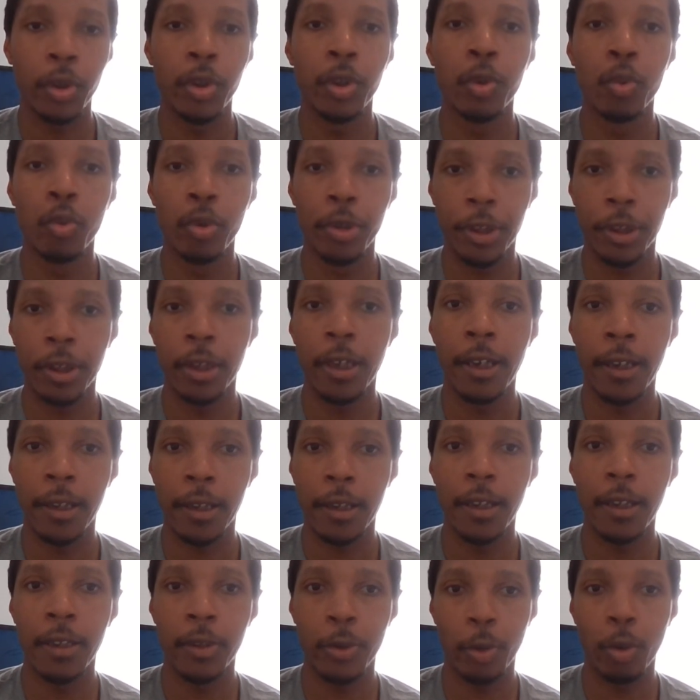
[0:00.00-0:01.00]
You would
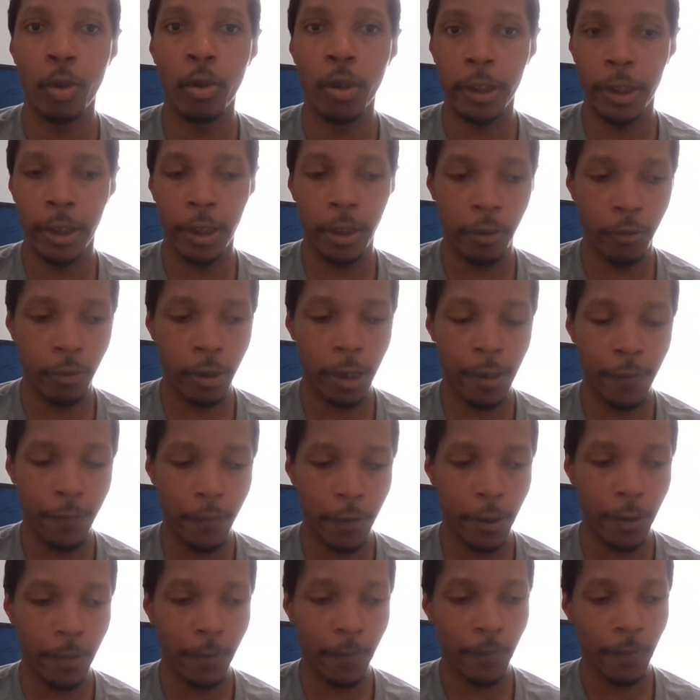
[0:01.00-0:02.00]
think it's all getting
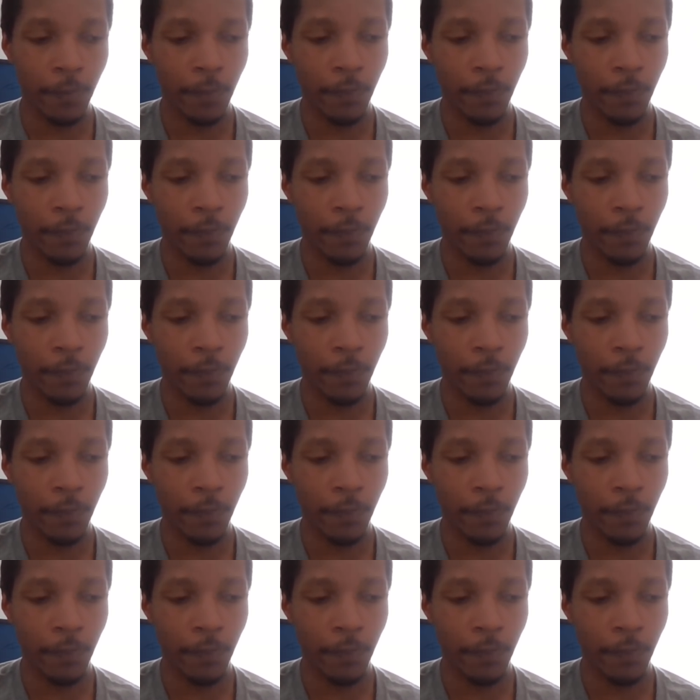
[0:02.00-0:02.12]
gravy.